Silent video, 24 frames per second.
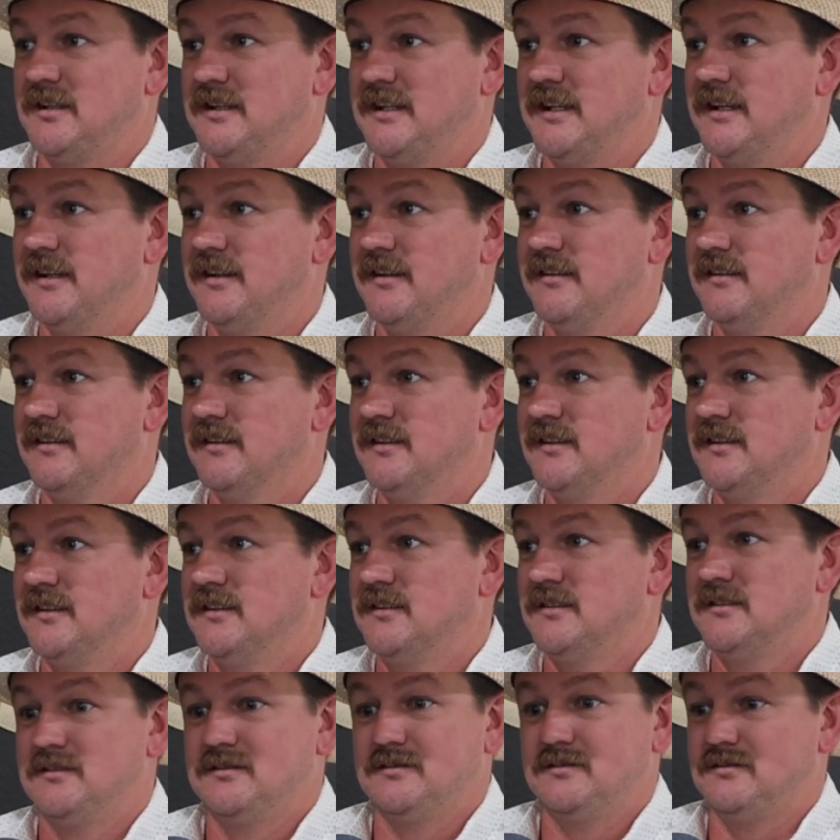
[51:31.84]
And then,
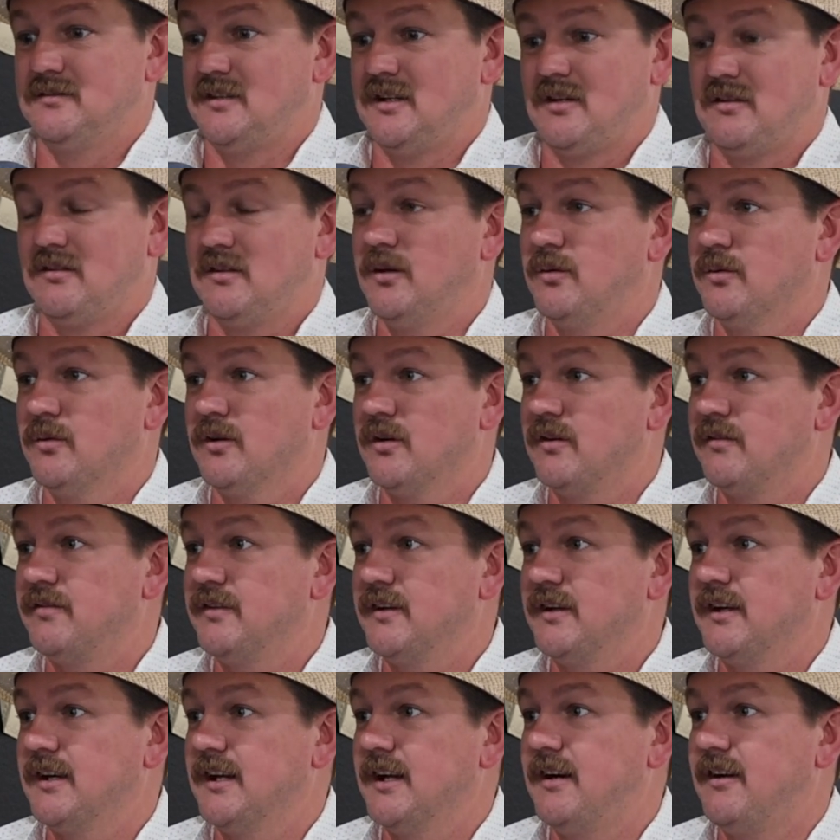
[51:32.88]
I don't know, we're going to
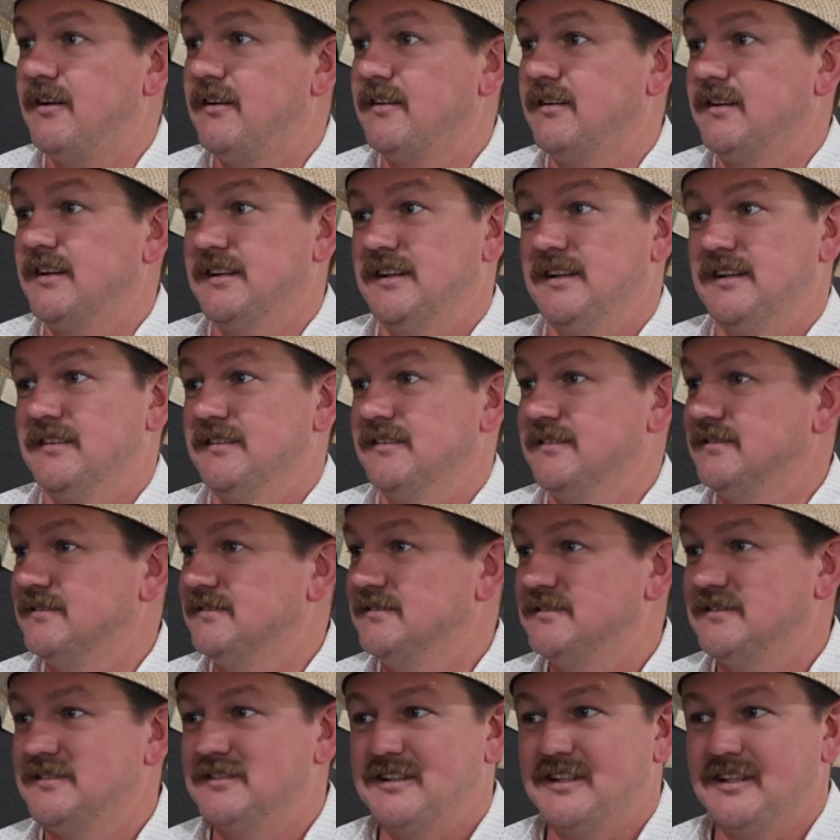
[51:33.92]
figure it out. And then
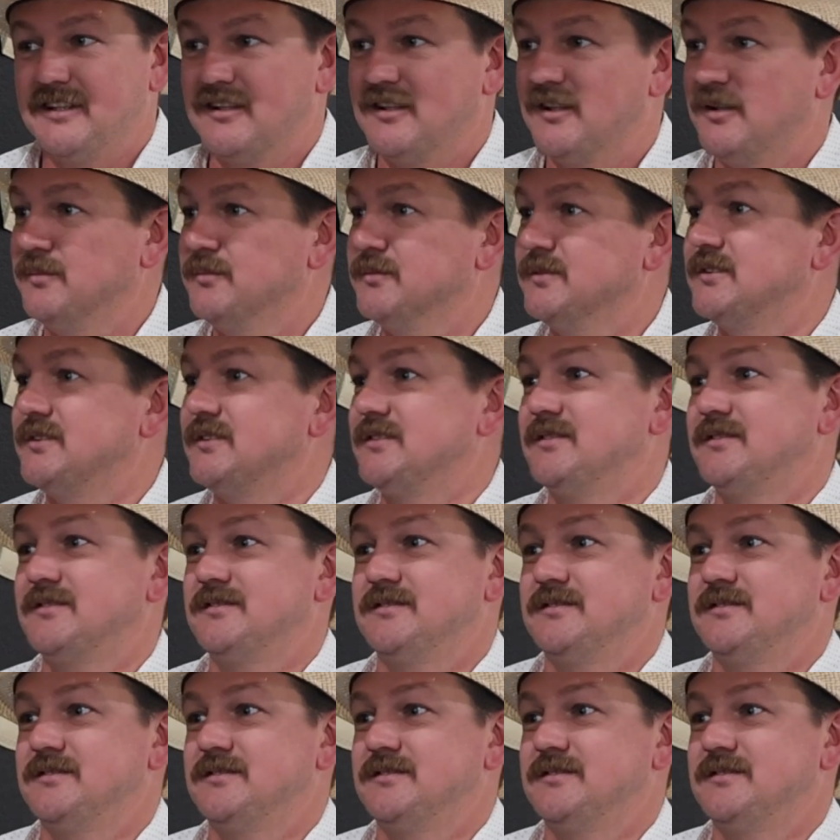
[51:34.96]
here comes,